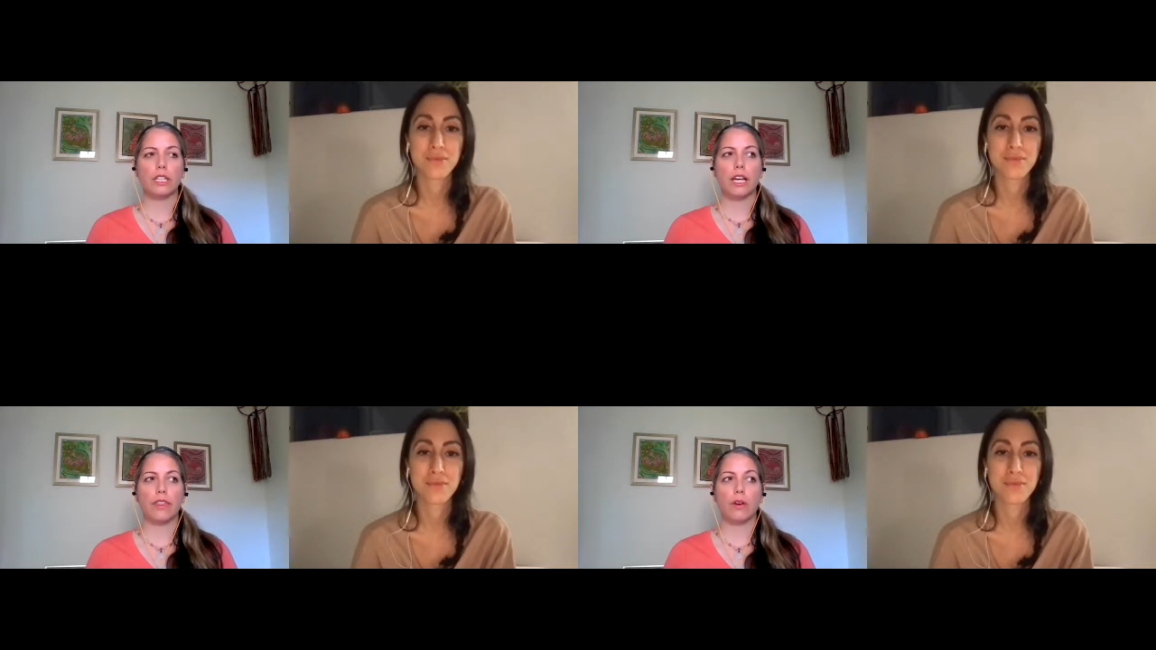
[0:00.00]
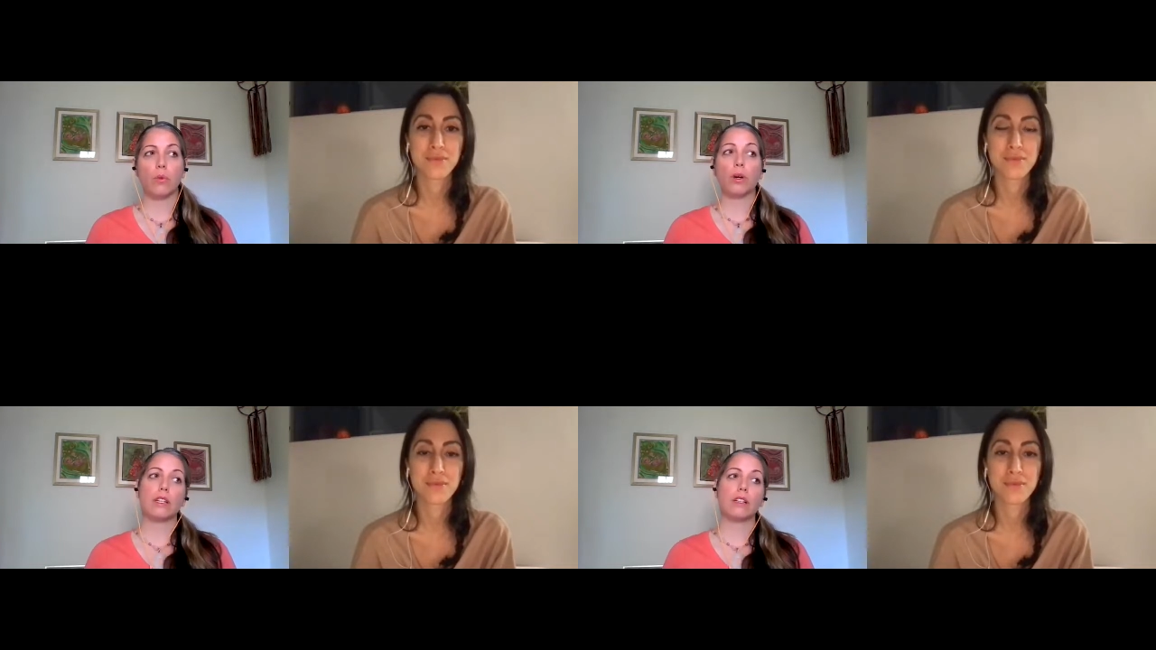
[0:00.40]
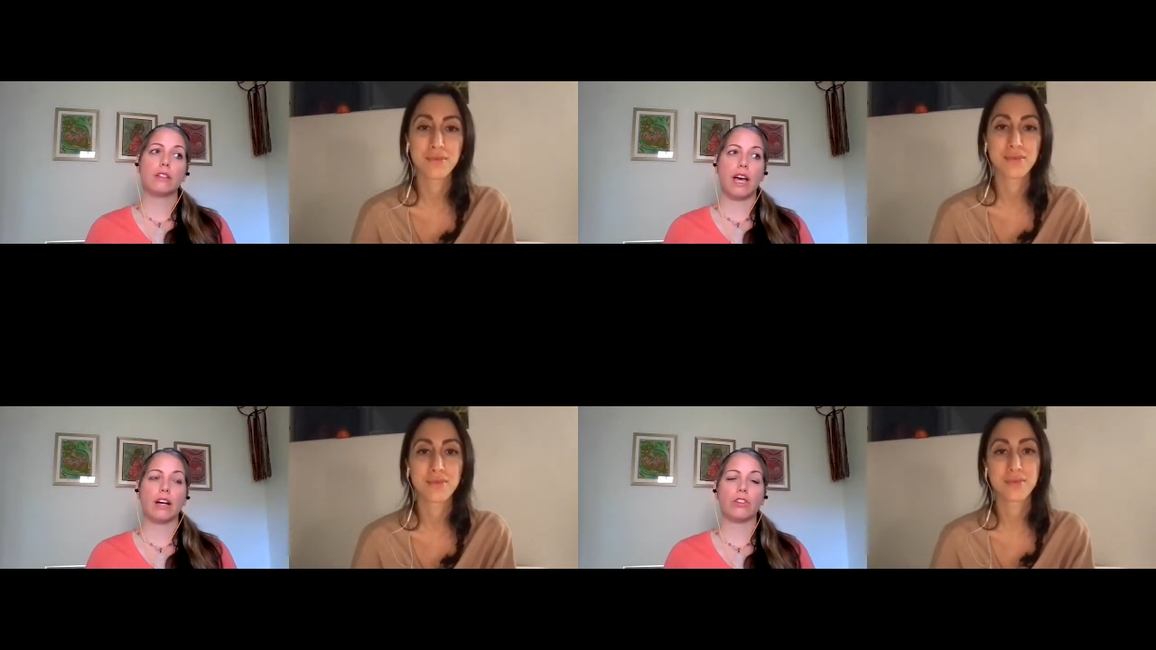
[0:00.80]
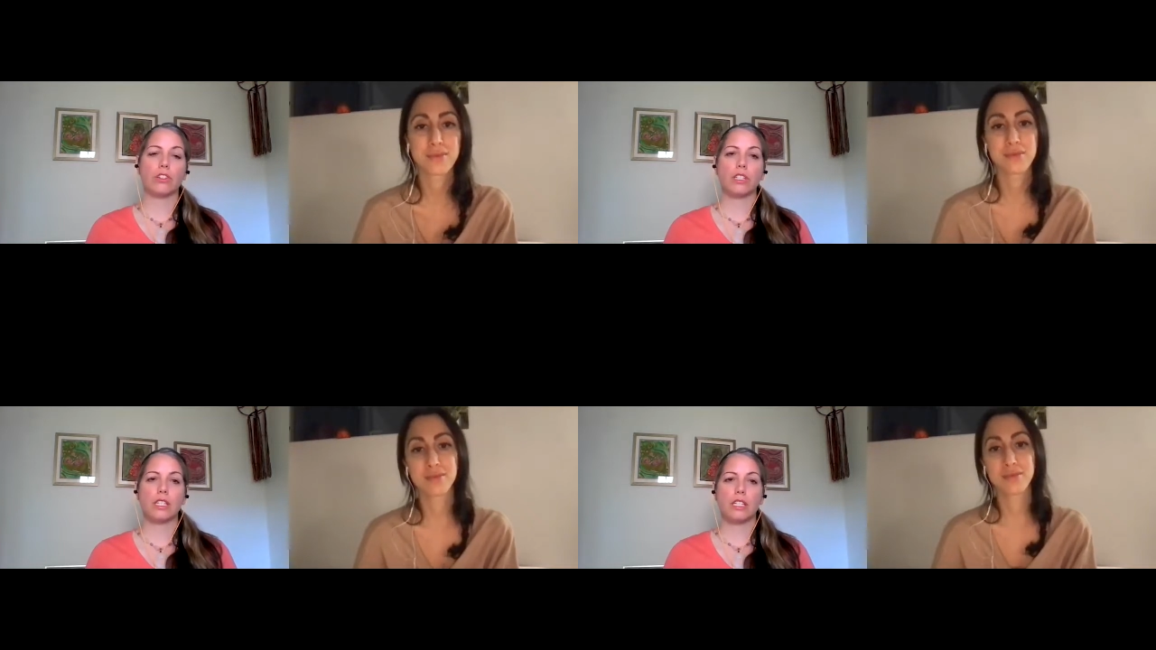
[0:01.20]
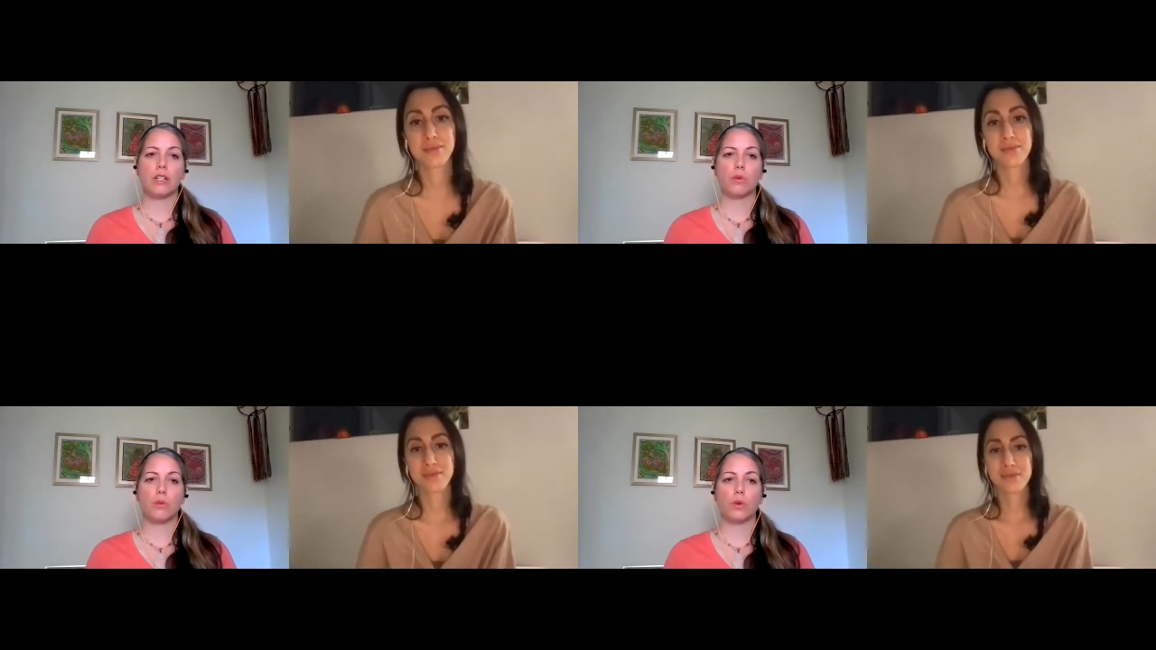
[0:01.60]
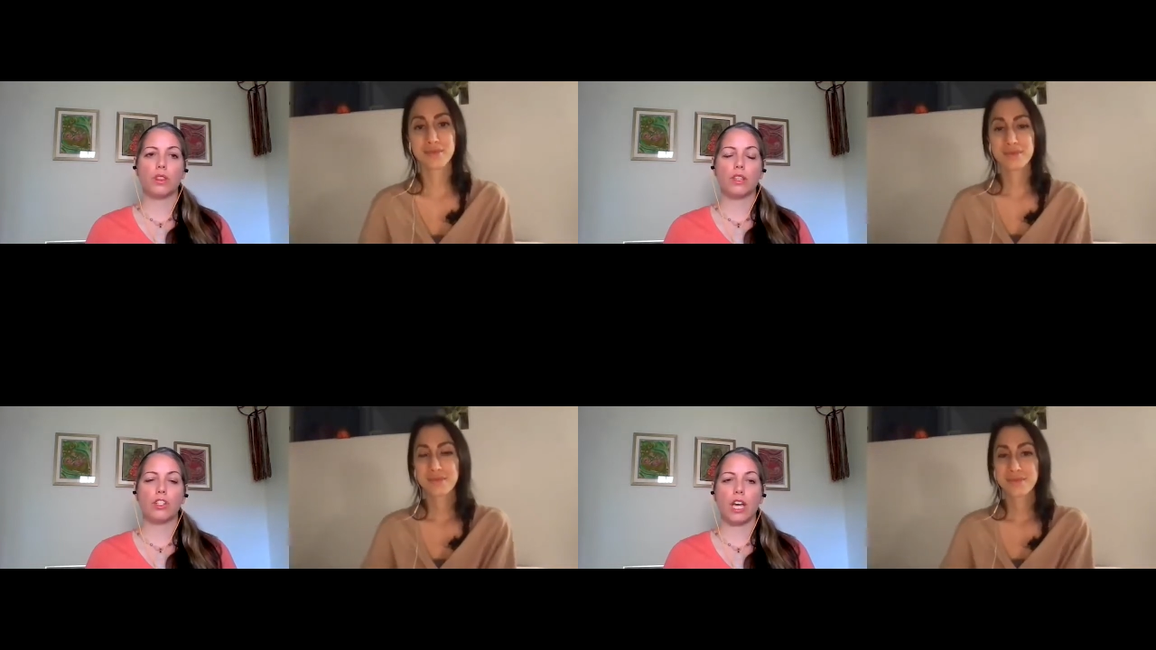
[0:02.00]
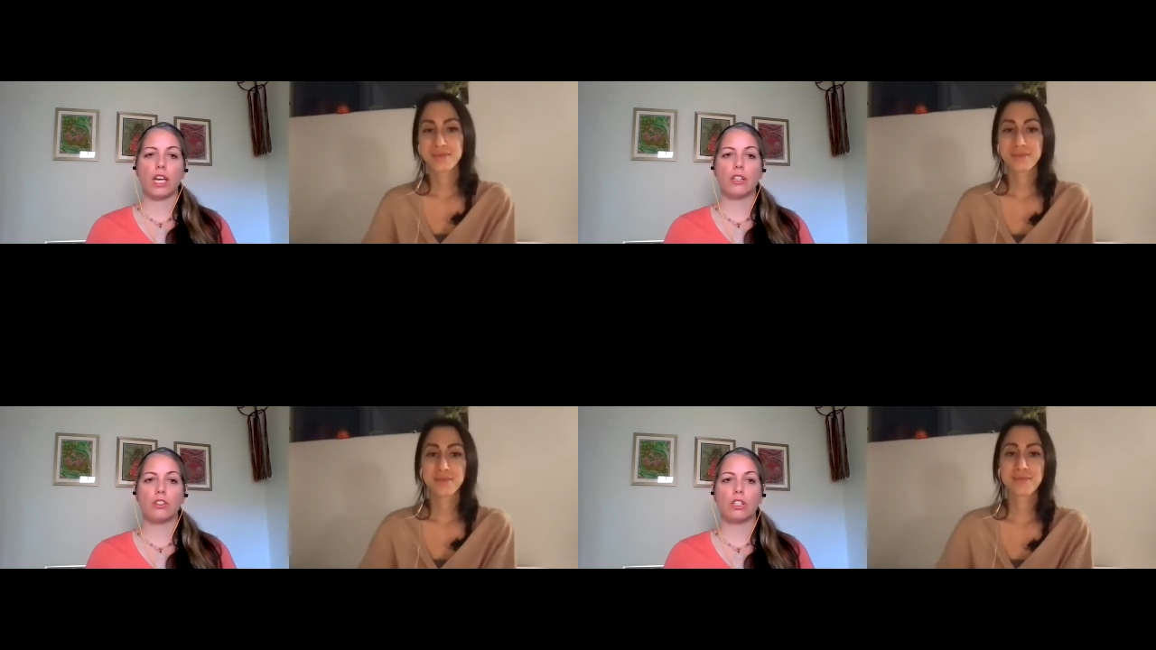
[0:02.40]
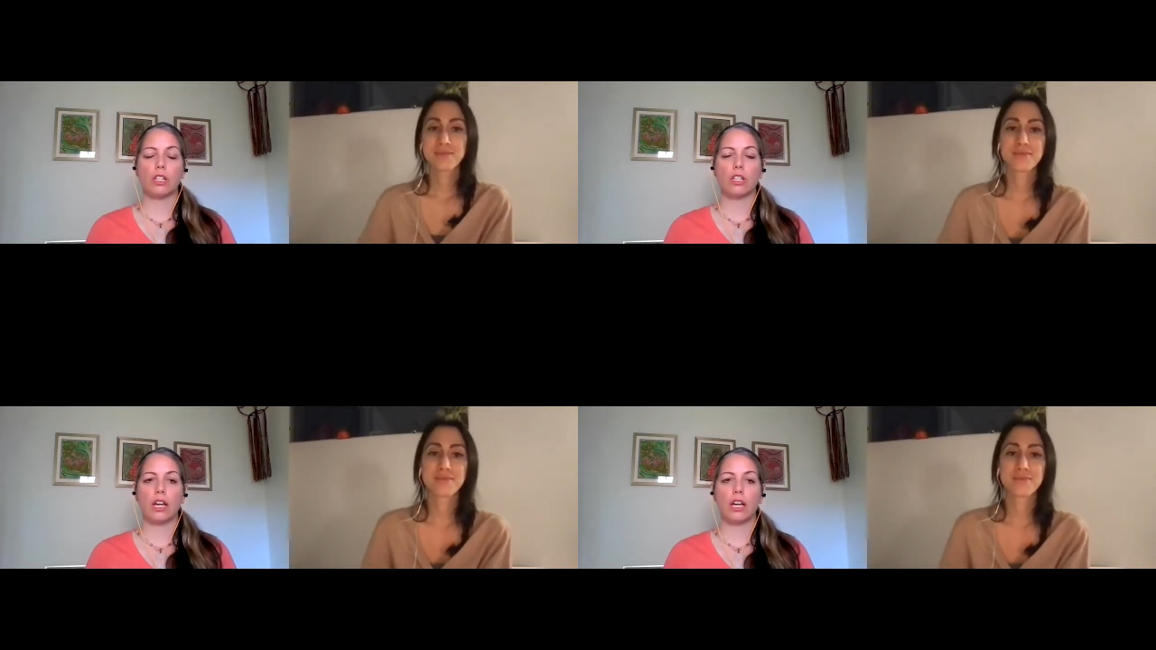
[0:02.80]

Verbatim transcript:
Speaker 1: and they're willing to actually sit with the changing